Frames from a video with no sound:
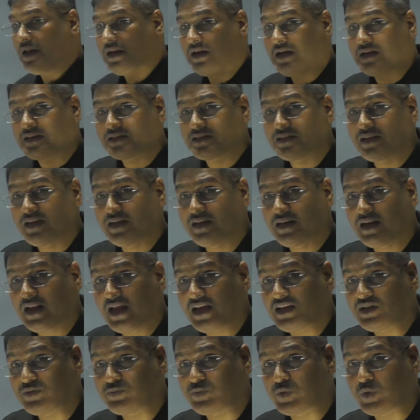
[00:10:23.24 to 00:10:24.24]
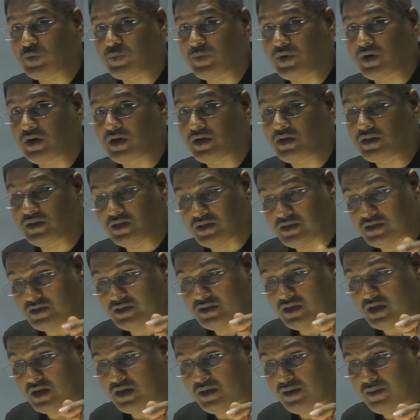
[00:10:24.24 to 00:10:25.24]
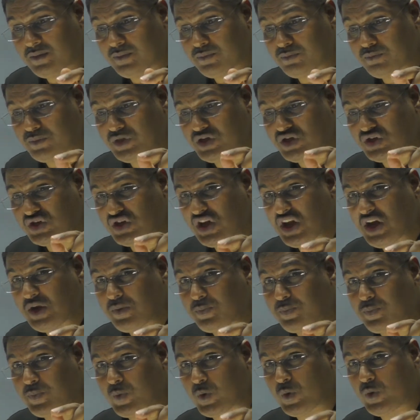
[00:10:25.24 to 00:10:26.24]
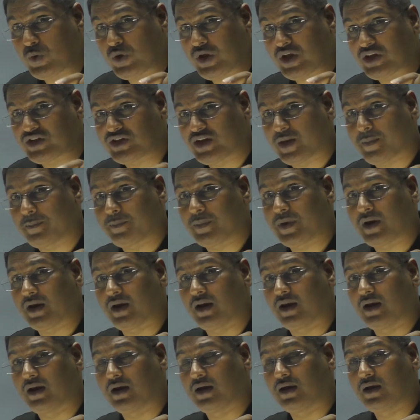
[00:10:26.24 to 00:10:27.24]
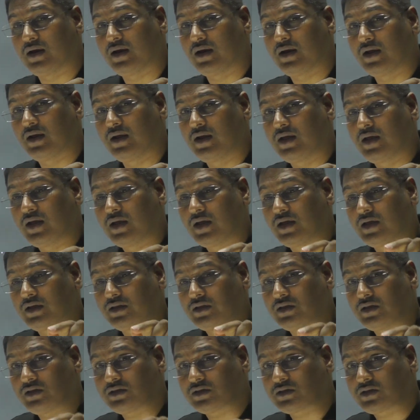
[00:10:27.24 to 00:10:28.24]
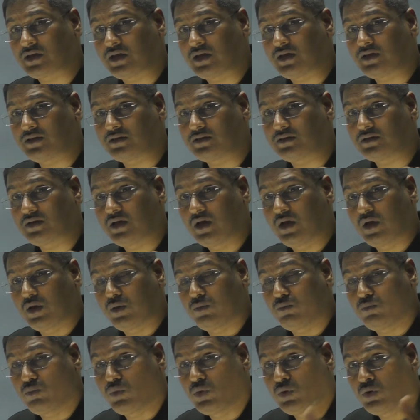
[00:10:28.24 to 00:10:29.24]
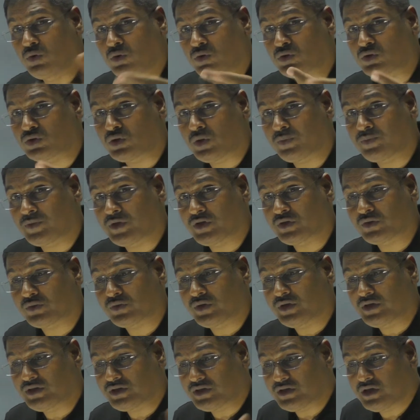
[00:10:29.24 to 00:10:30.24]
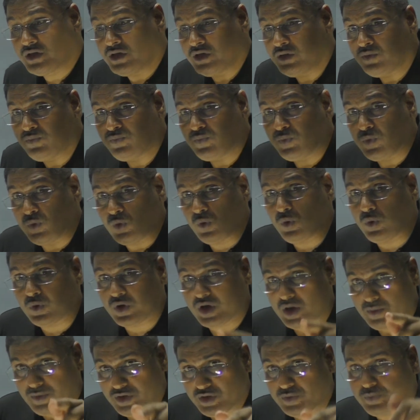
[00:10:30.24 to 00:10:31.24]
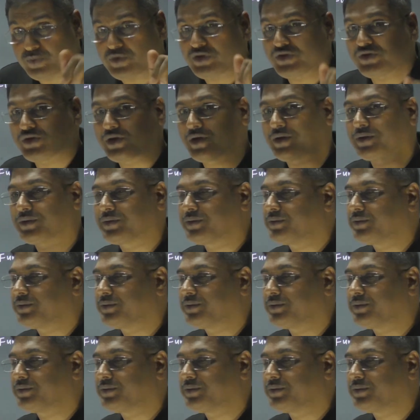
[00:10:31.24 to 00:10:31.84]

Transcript: Let's analyze properly. This is the mistake-prone example. In this case, most of the students in flow commit mistake.